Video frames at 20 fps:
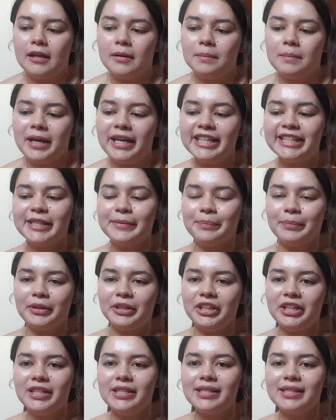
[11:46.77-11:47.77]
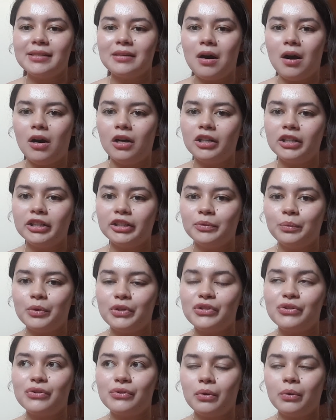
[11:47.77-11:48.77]
my experience in Auckland
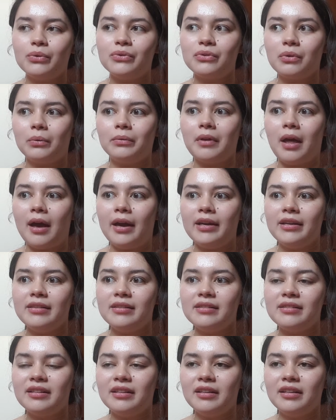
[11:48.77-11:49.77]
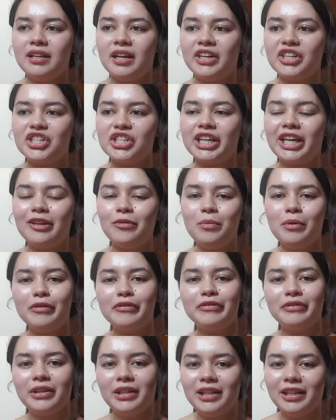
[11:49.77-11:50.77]
was so nice. It actually gave me a
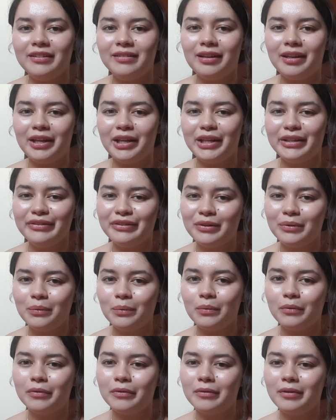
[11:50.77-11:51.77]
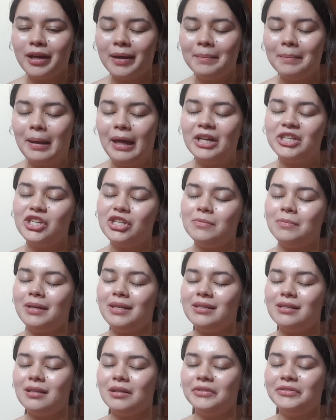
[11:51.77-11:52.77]
feeling that I even imagined
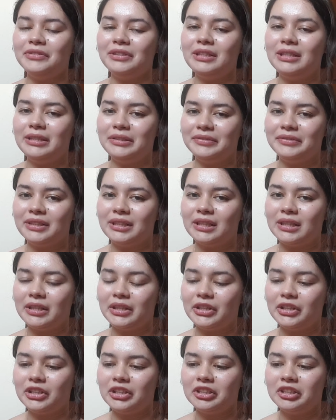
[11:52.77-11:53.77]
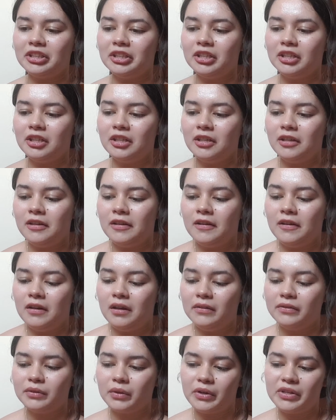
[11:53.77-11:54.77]
myself living there.
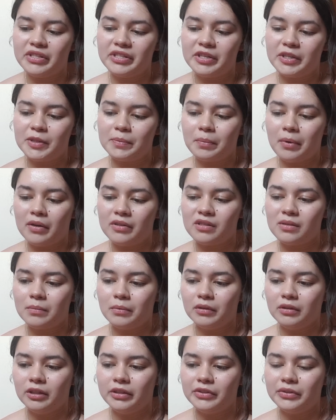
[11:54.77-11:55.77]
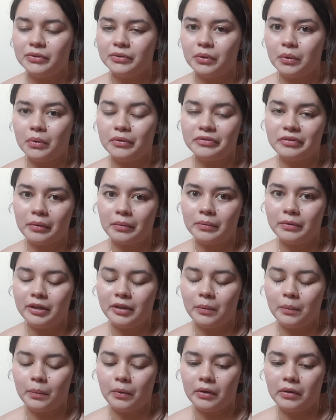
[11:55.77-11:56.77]
Of course it is possible, I don't know if I
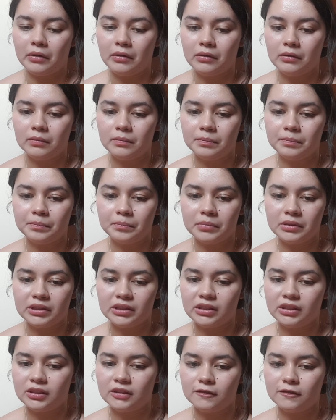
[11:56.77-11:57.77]
really will, but